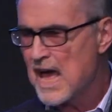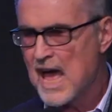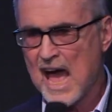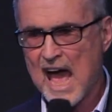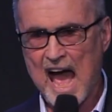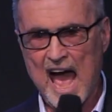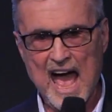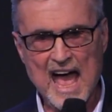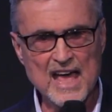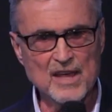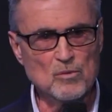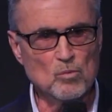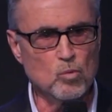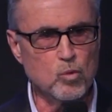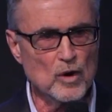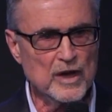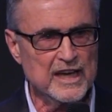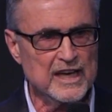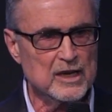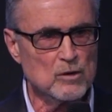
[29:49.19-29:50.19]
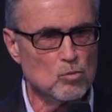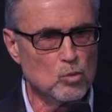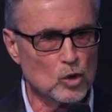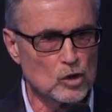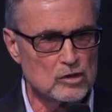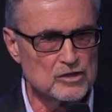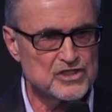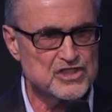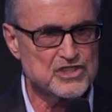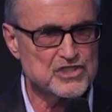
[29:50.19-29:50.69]
and we will
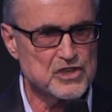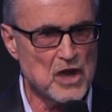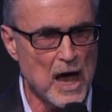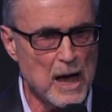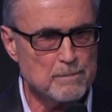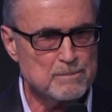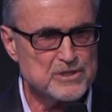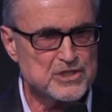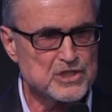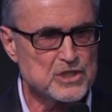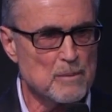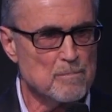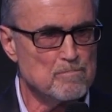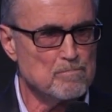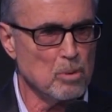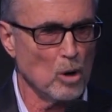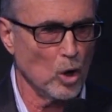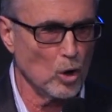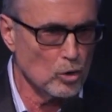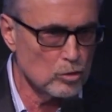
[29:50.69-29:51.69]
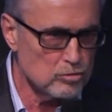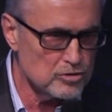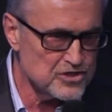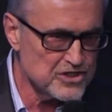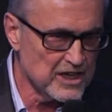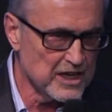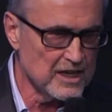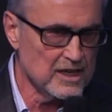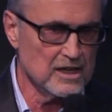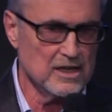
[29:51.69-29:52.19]
stop
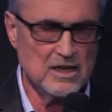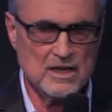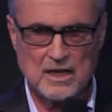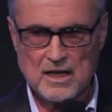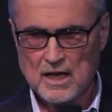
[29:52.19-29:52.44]
supposing.